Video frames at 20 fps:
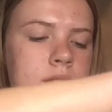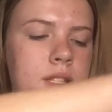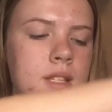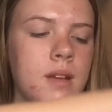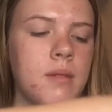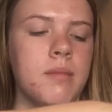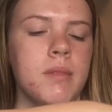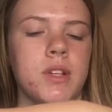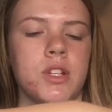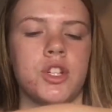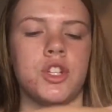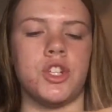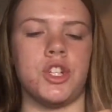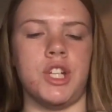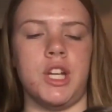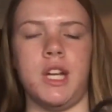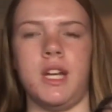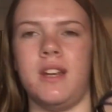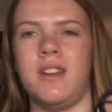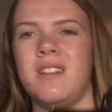the
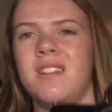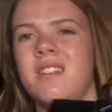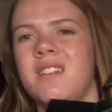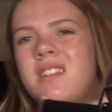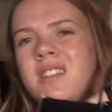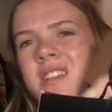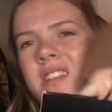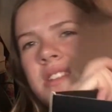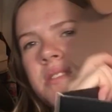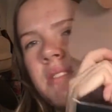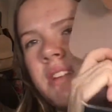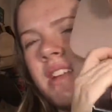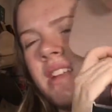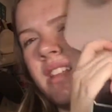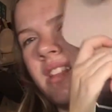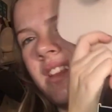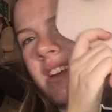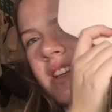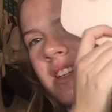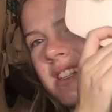machine. This is what it
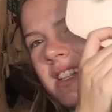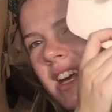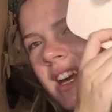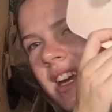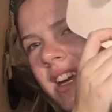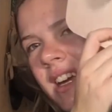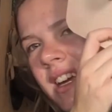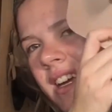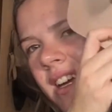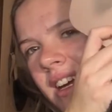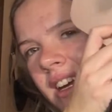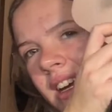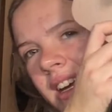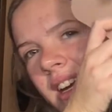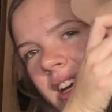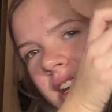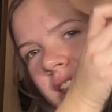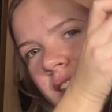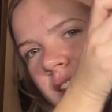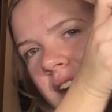looks like.
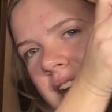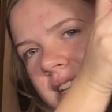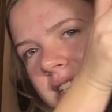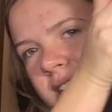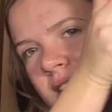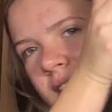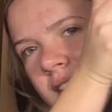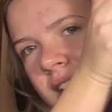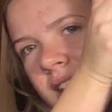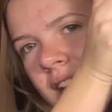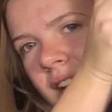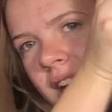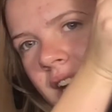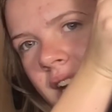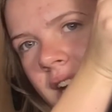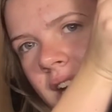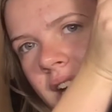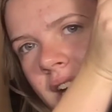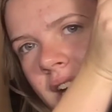Like I said, I